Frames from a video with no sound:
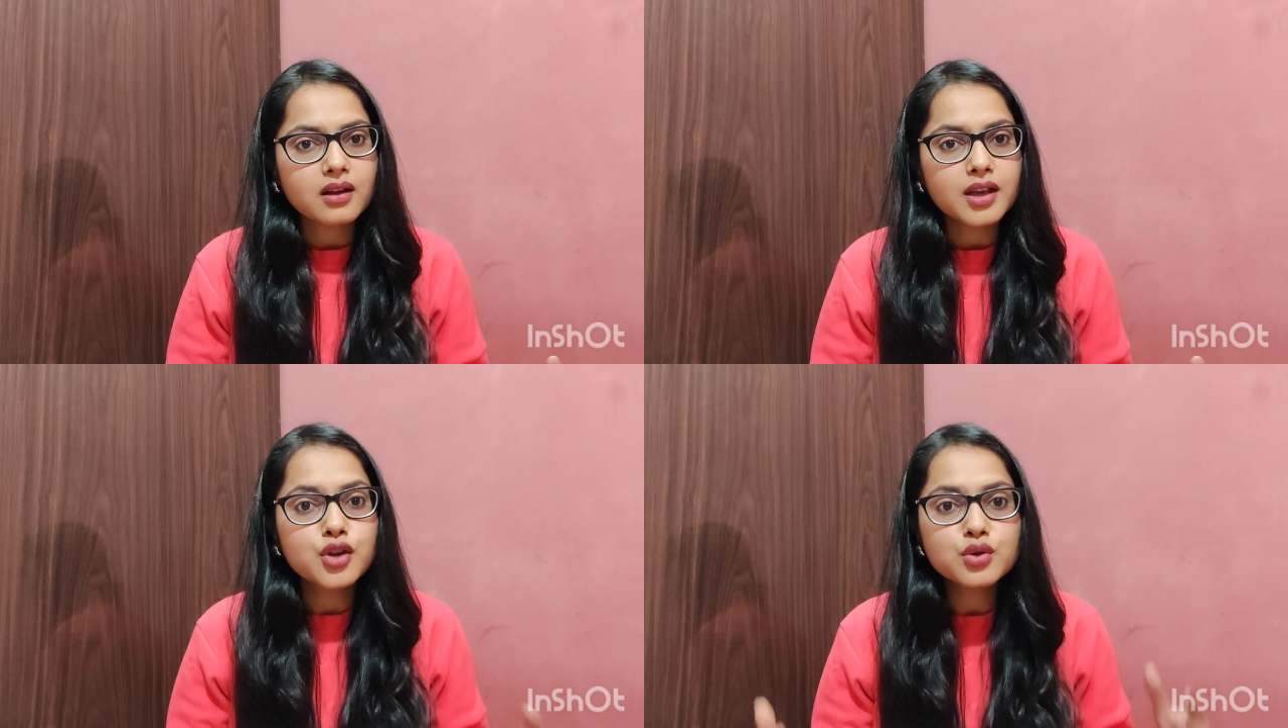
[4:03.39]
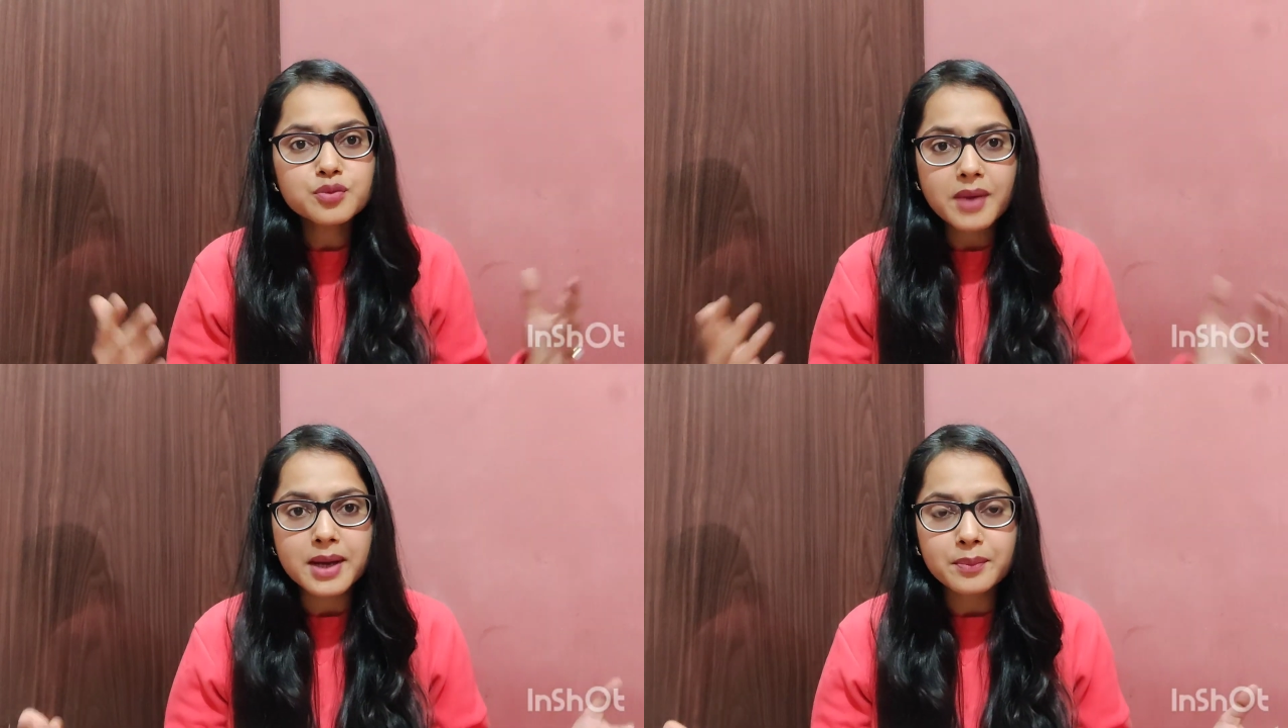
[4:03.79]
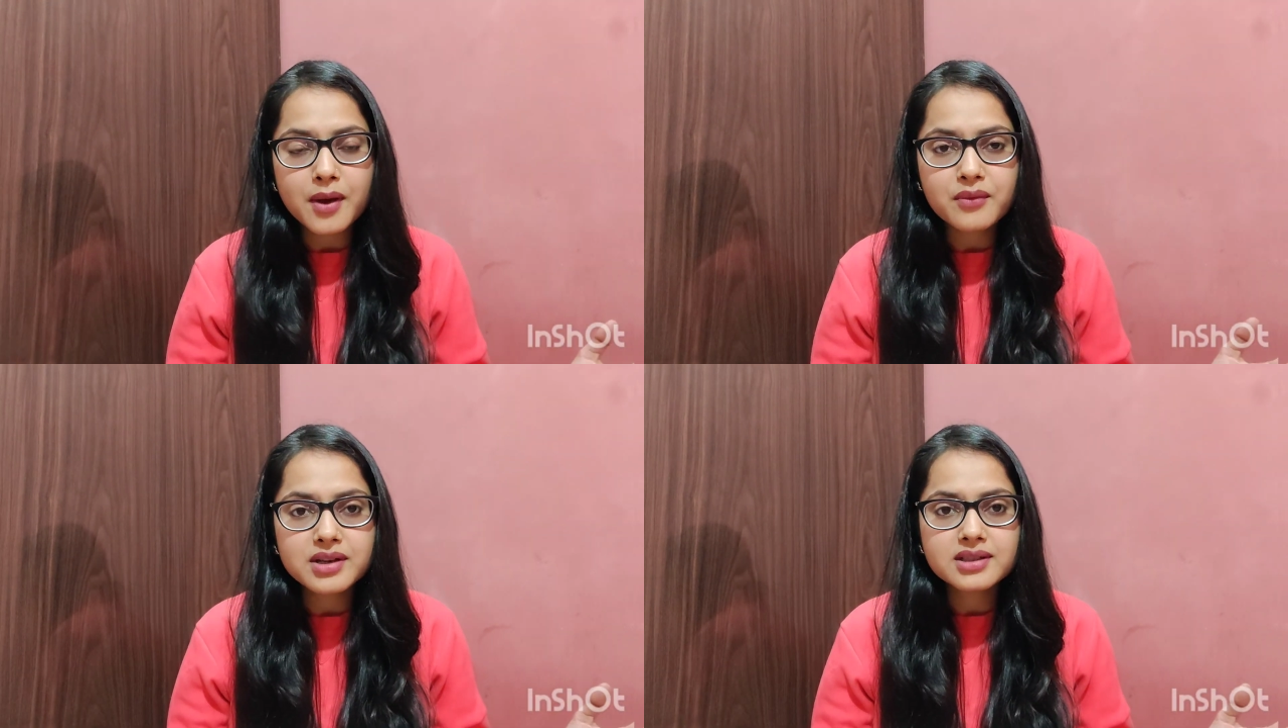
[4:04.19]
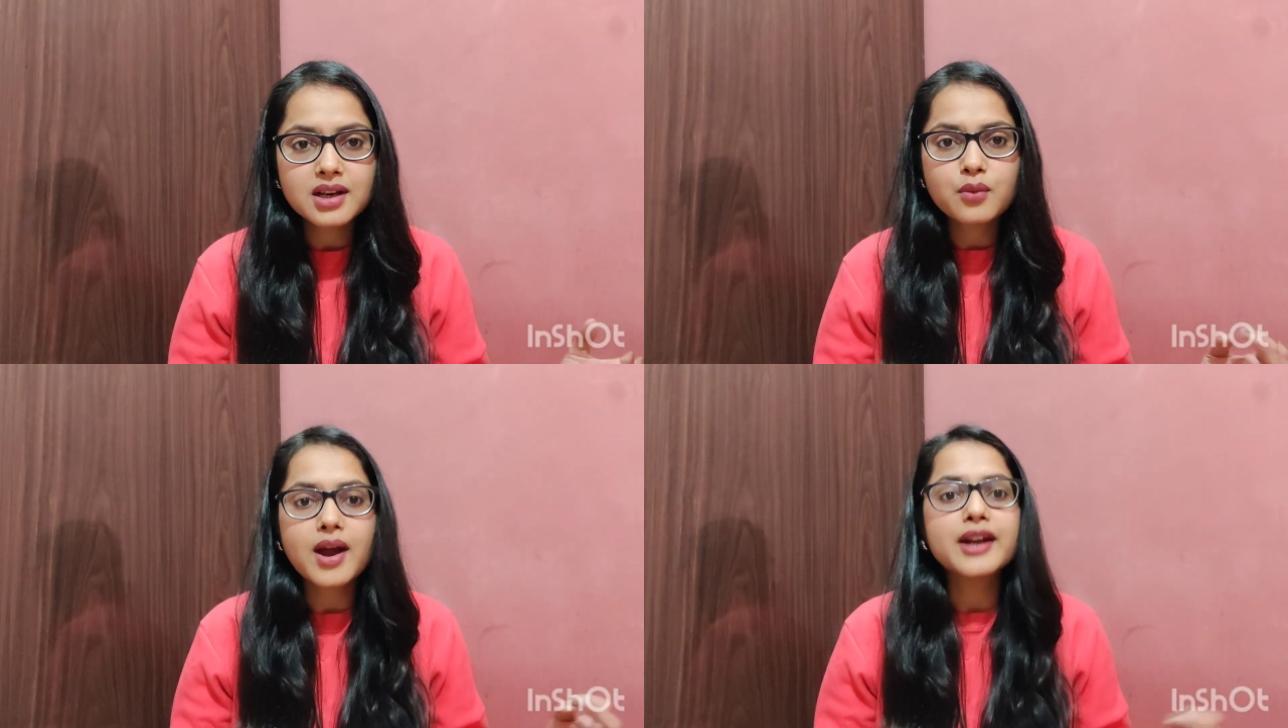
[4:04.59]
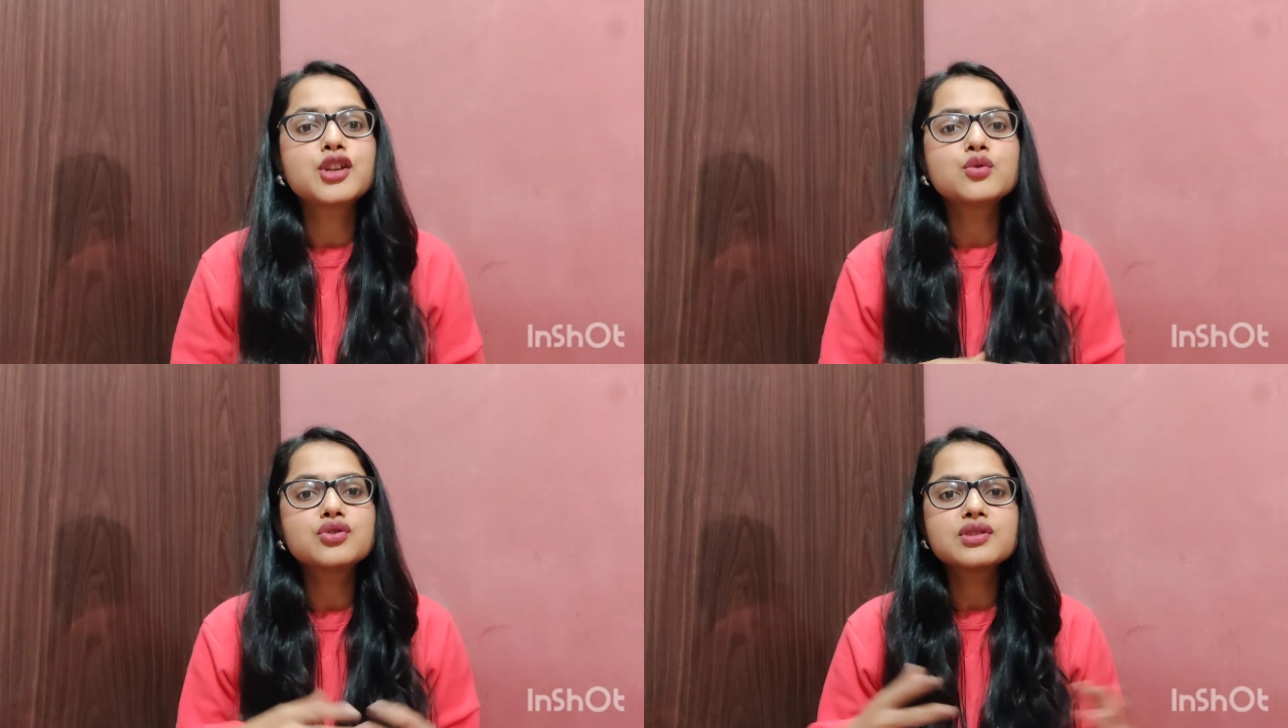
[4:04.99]
Huge manpower is required,
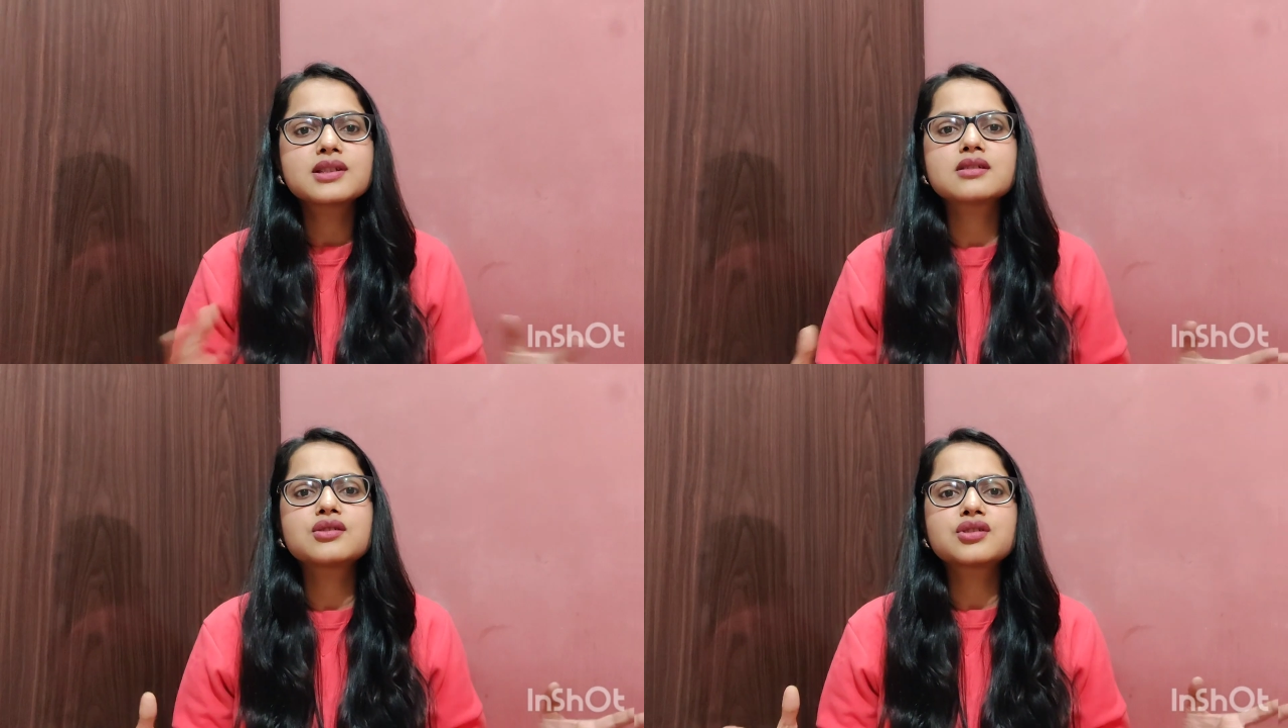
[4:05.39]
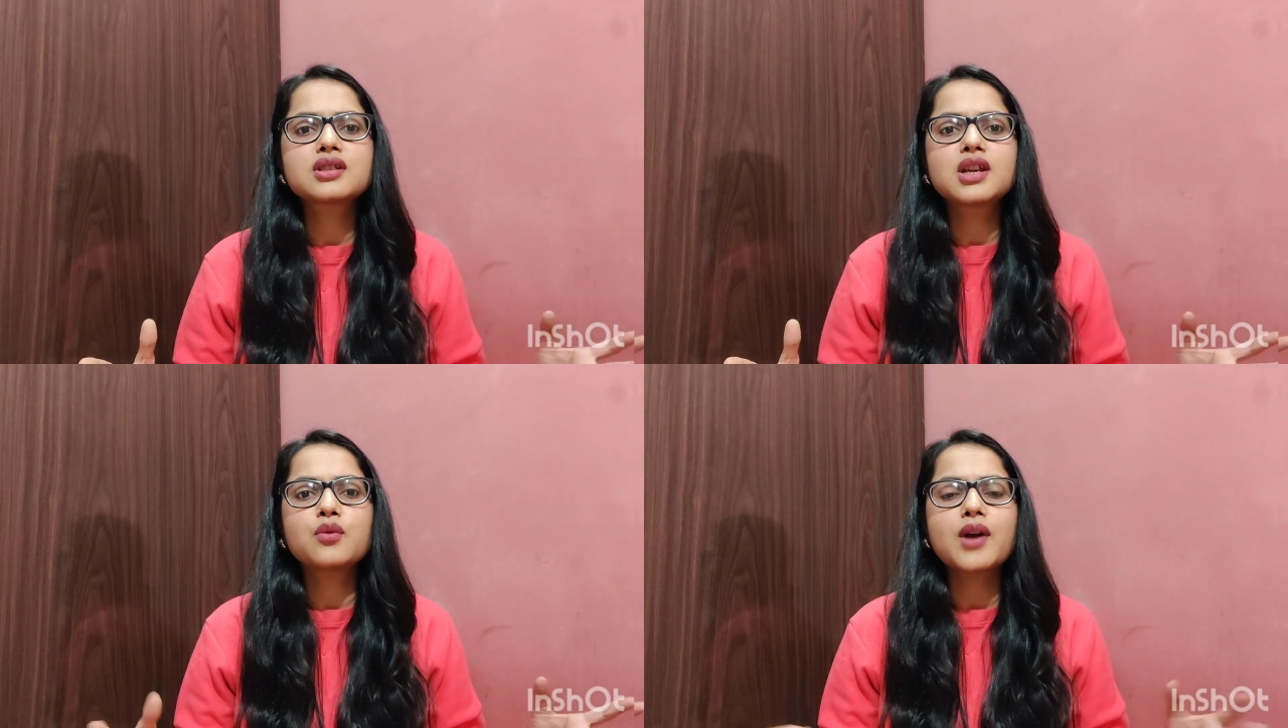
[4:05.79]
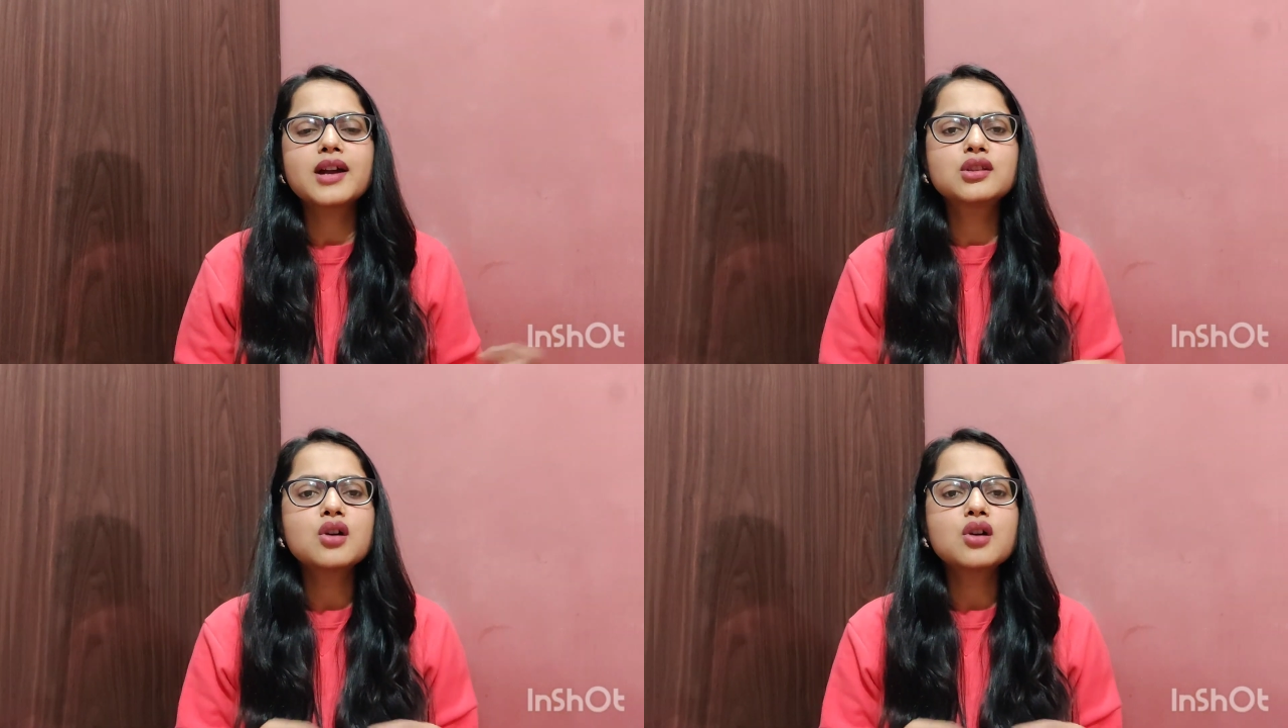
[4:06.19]
huge research is required.